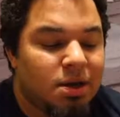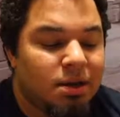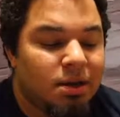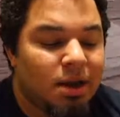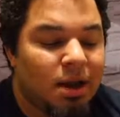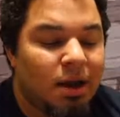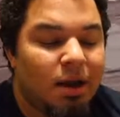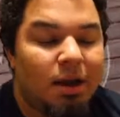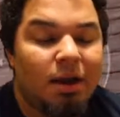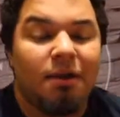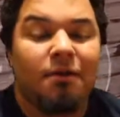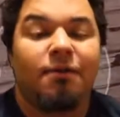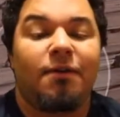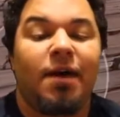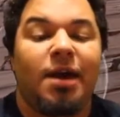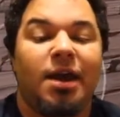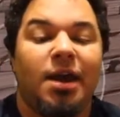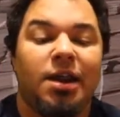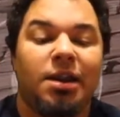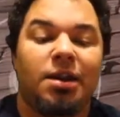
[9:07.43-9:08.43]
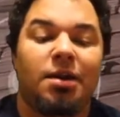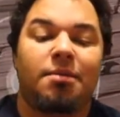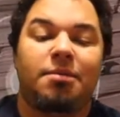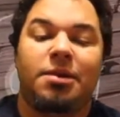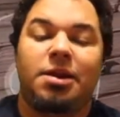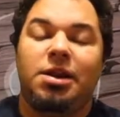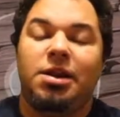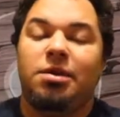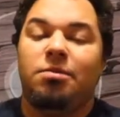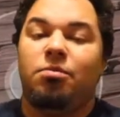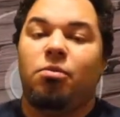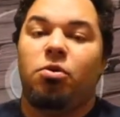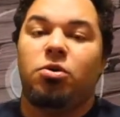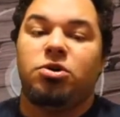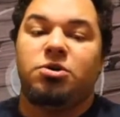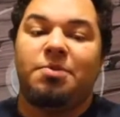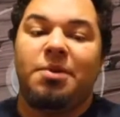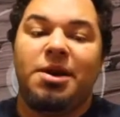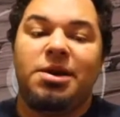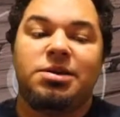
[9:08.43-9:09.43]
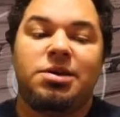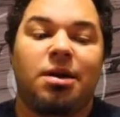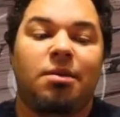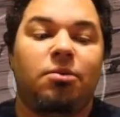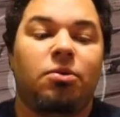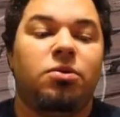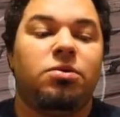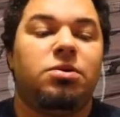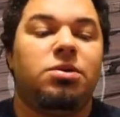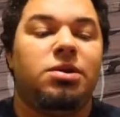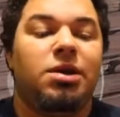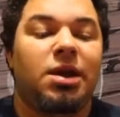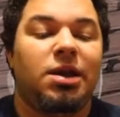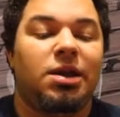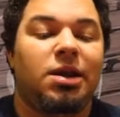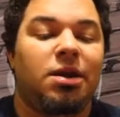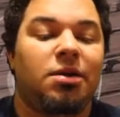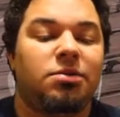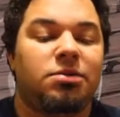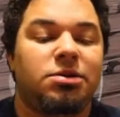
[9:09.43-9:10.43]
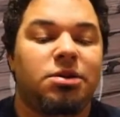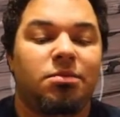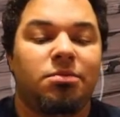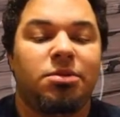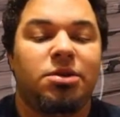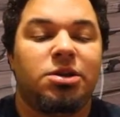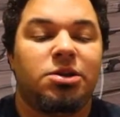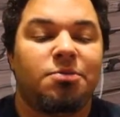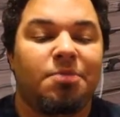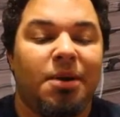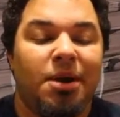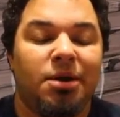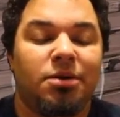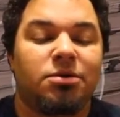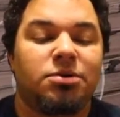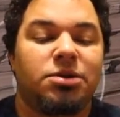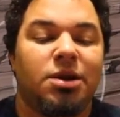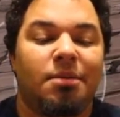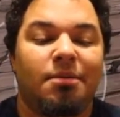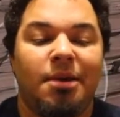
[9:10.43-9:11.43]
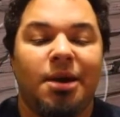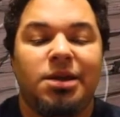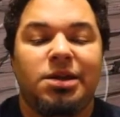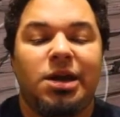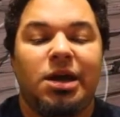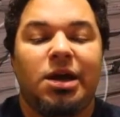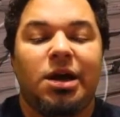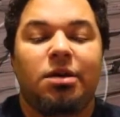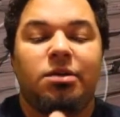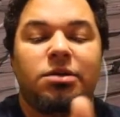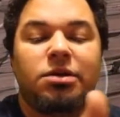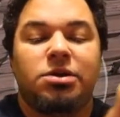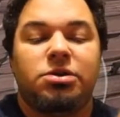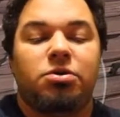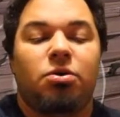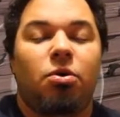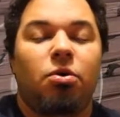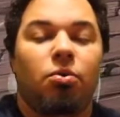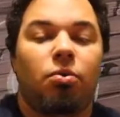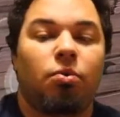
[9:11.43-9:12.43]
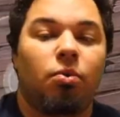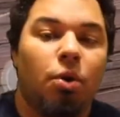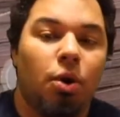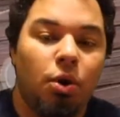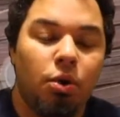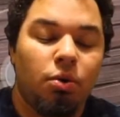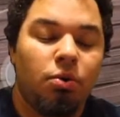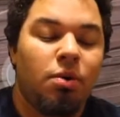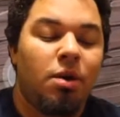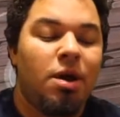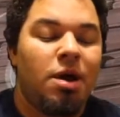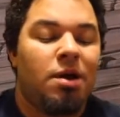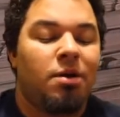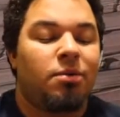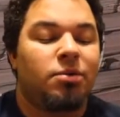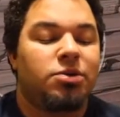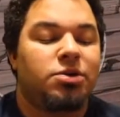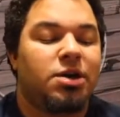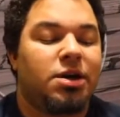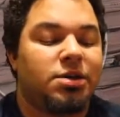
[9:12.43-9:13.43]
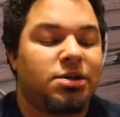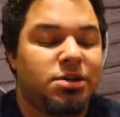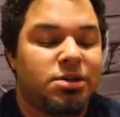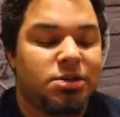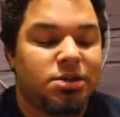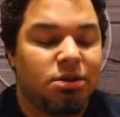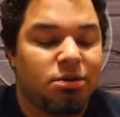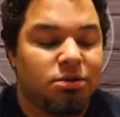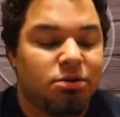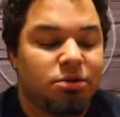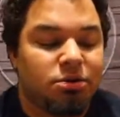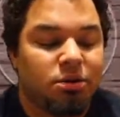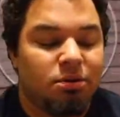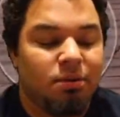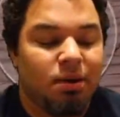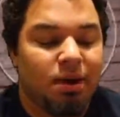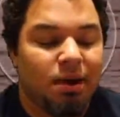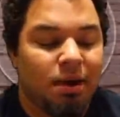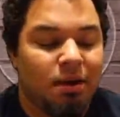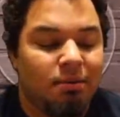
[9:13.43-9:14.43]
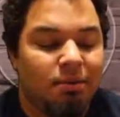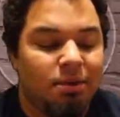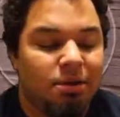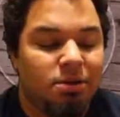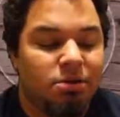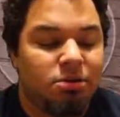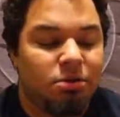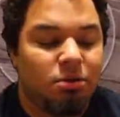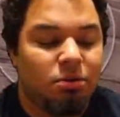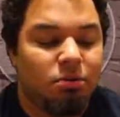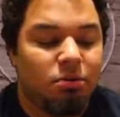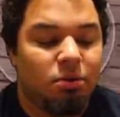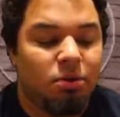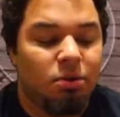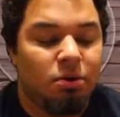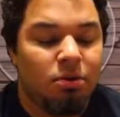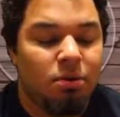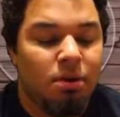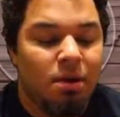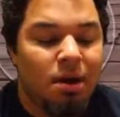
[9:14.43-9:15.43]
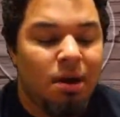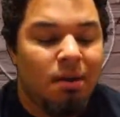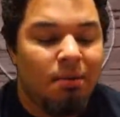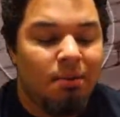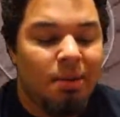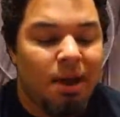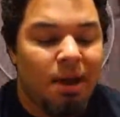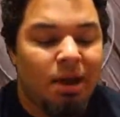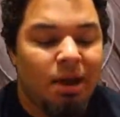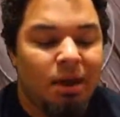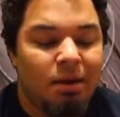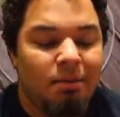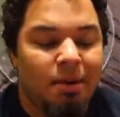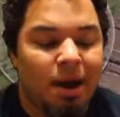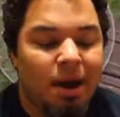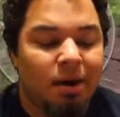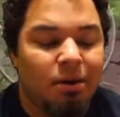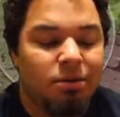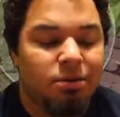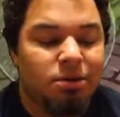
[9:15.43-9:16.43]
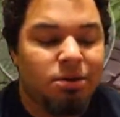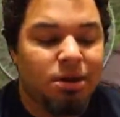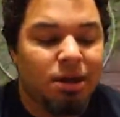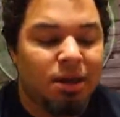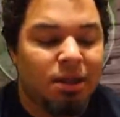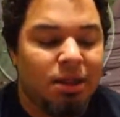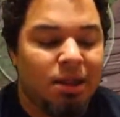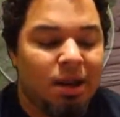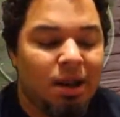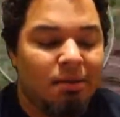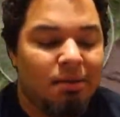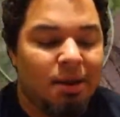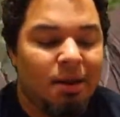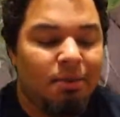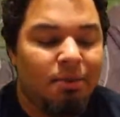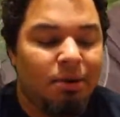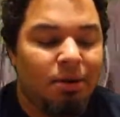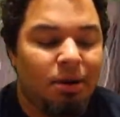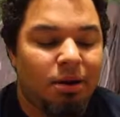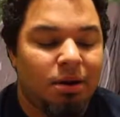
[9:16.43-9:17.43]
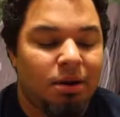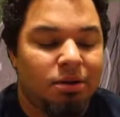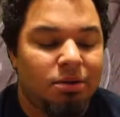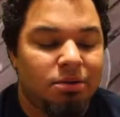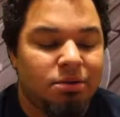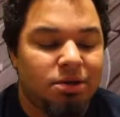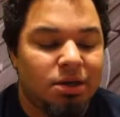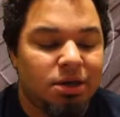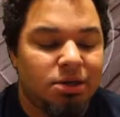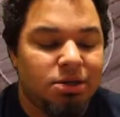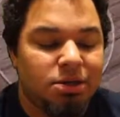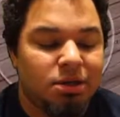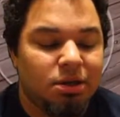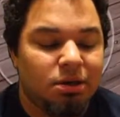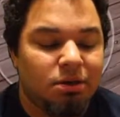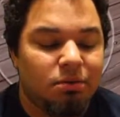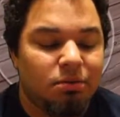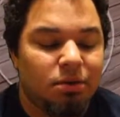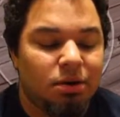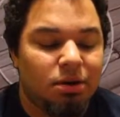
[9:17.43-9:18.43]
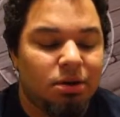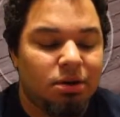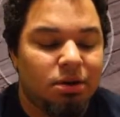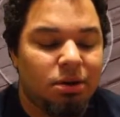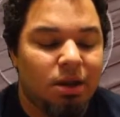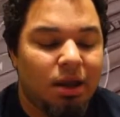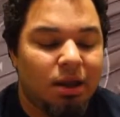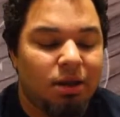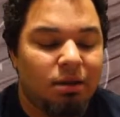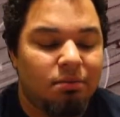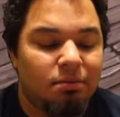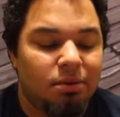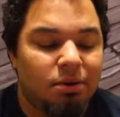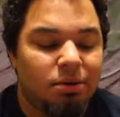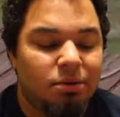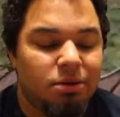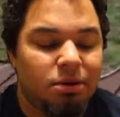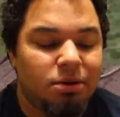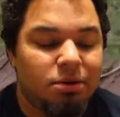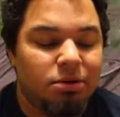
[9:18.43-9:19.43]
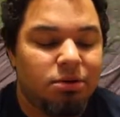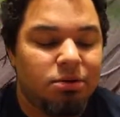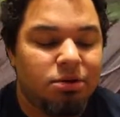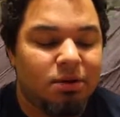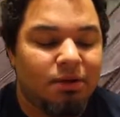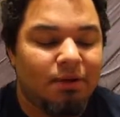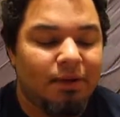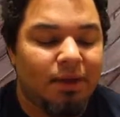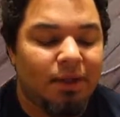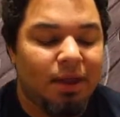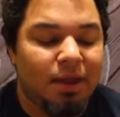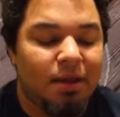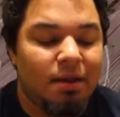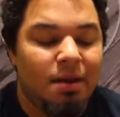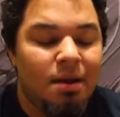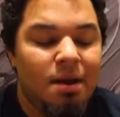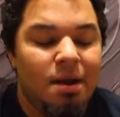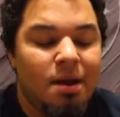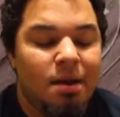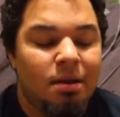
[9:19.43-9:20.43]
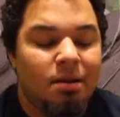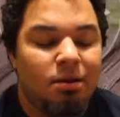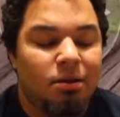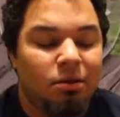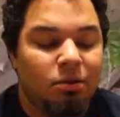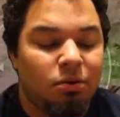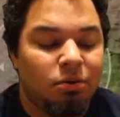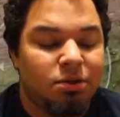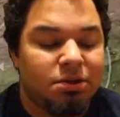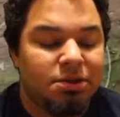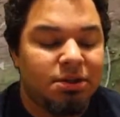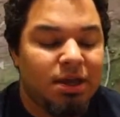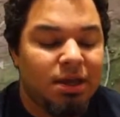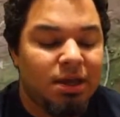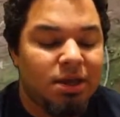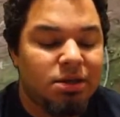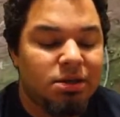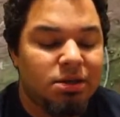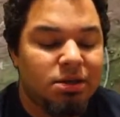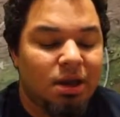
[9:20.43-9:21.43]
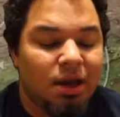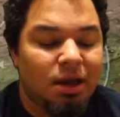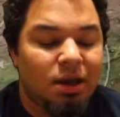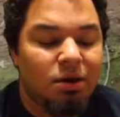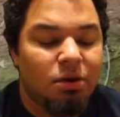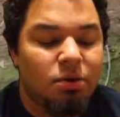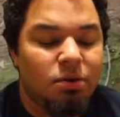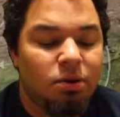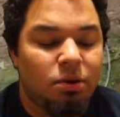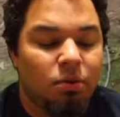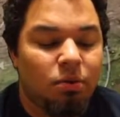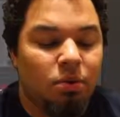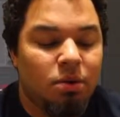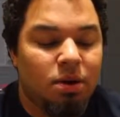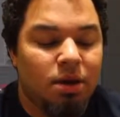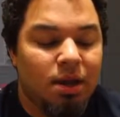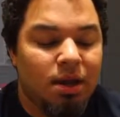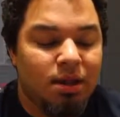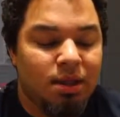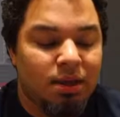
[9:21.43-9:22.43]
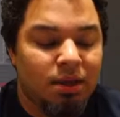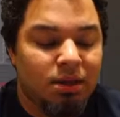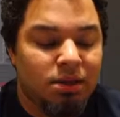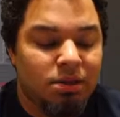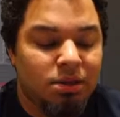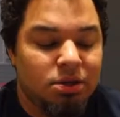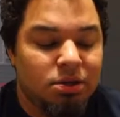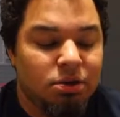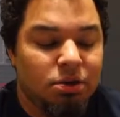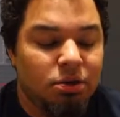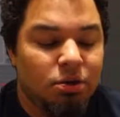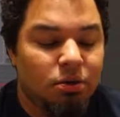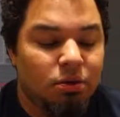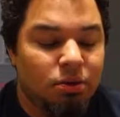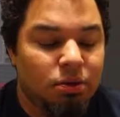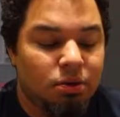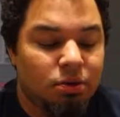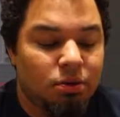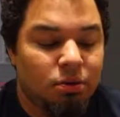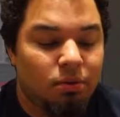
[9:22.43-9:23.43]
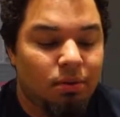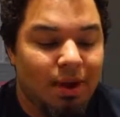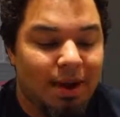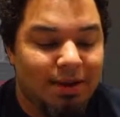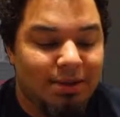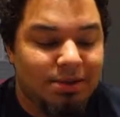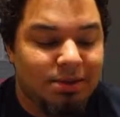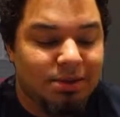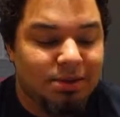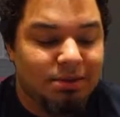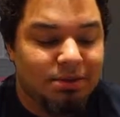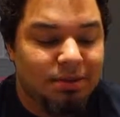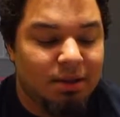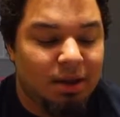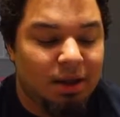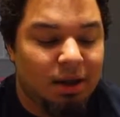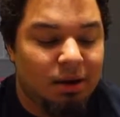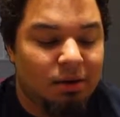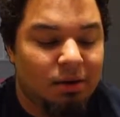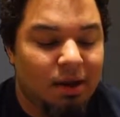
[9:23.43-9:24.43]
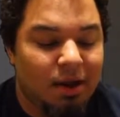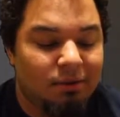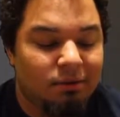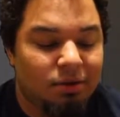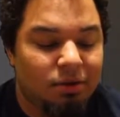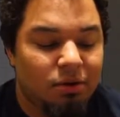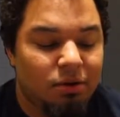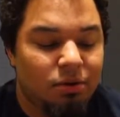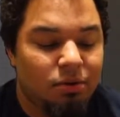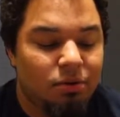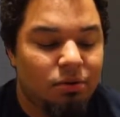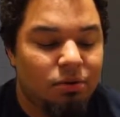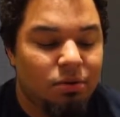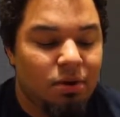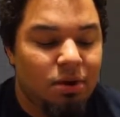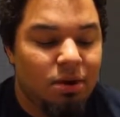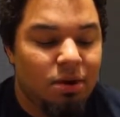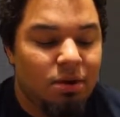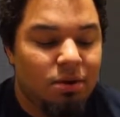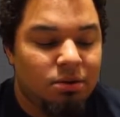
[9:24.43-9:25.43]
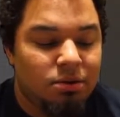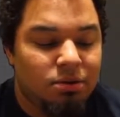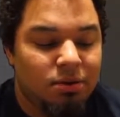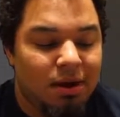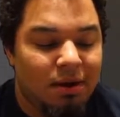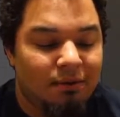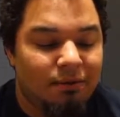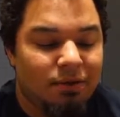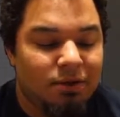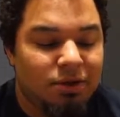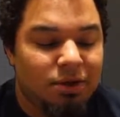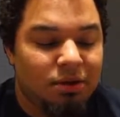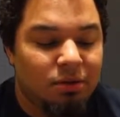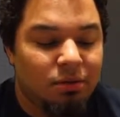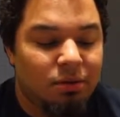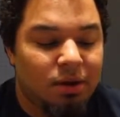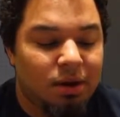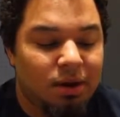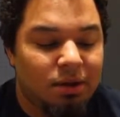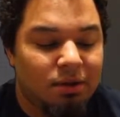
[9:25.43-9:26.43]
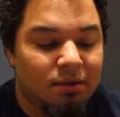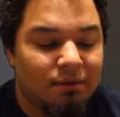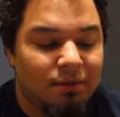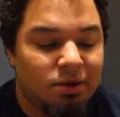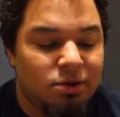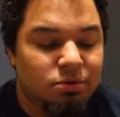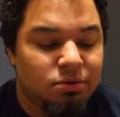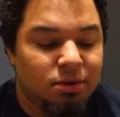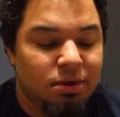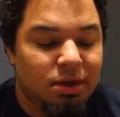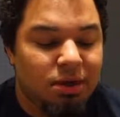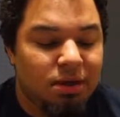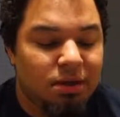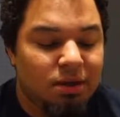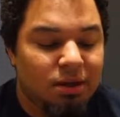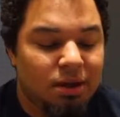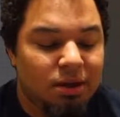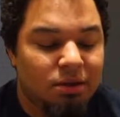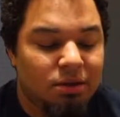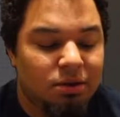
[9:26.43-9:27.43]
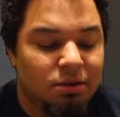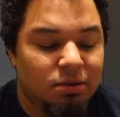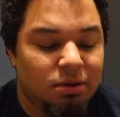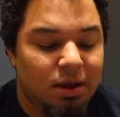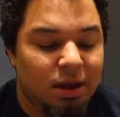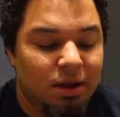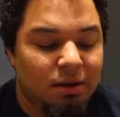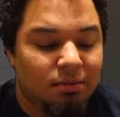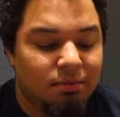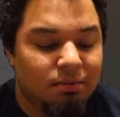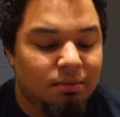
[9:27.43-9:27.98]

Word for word: Now if I end up needing more space, I'm going to take down some of these panels. I may take out this whole row, which you guys can see on the screen right now, but this whole row may come out, and then I may put another section here where I can build and do stuff like that. The coolest thing is I can go into one and then continue to go into the rest. Like, I don't have to go to every single one individually and do that.